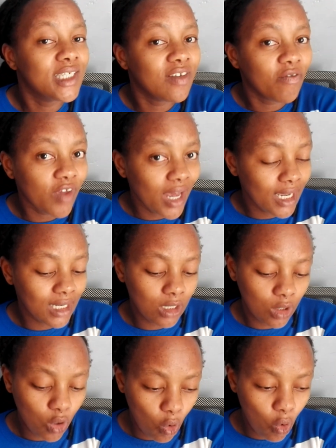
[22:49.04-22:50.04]
severely
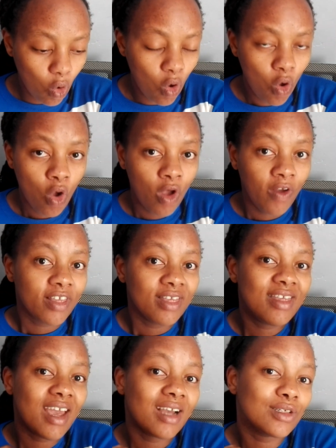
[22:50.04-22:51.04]
low,
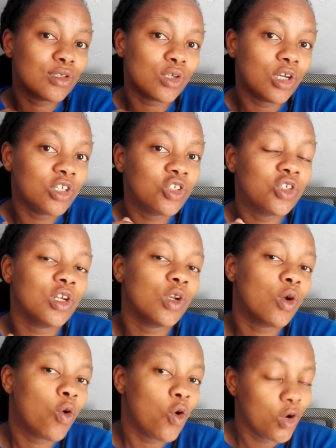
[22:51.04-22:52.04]
the
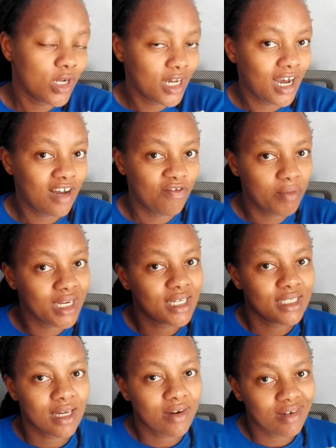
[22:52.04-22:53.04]
exhaustion could have been
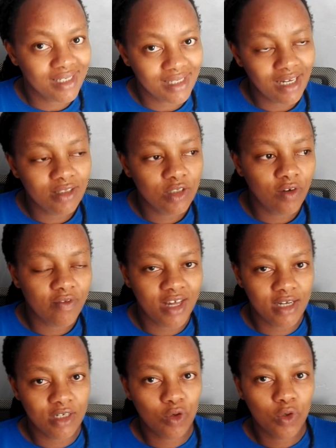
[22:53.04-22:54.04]
as a result of
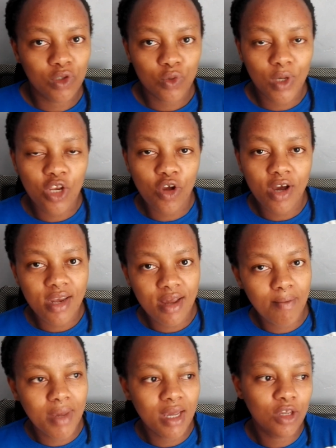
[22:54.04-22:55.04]
that, because when you're
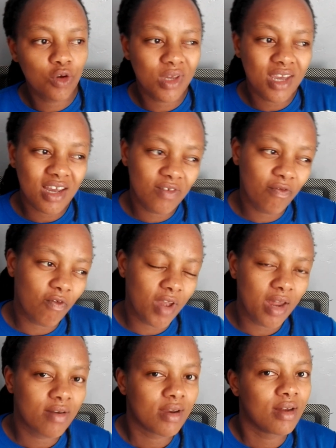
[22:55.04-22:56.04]
anemic you get
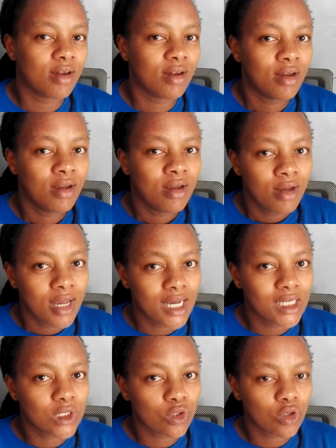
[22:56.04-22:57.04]
very
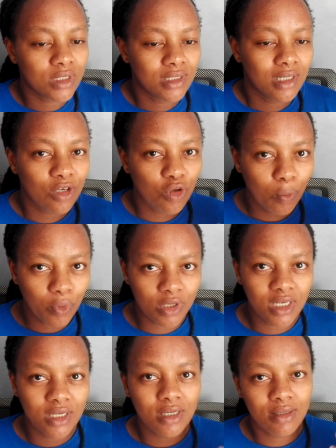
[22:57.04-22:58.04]
exhausted. Your
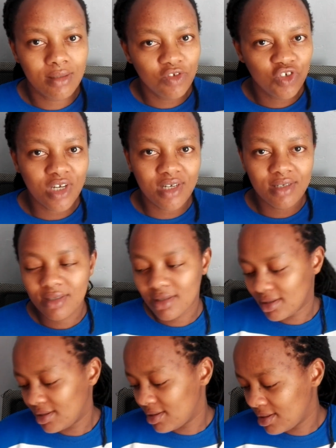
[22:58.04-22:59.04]
body just
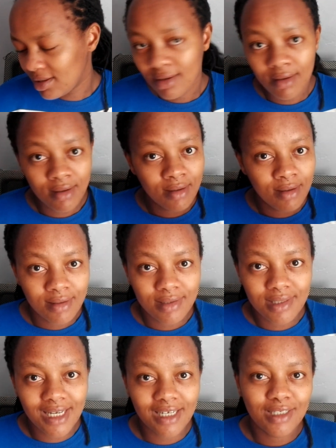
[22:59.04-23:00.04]

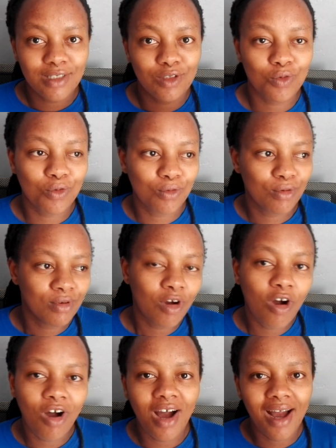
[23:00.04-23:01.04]
starts to
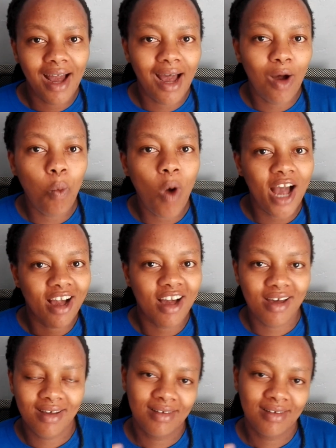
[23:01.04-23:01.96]
work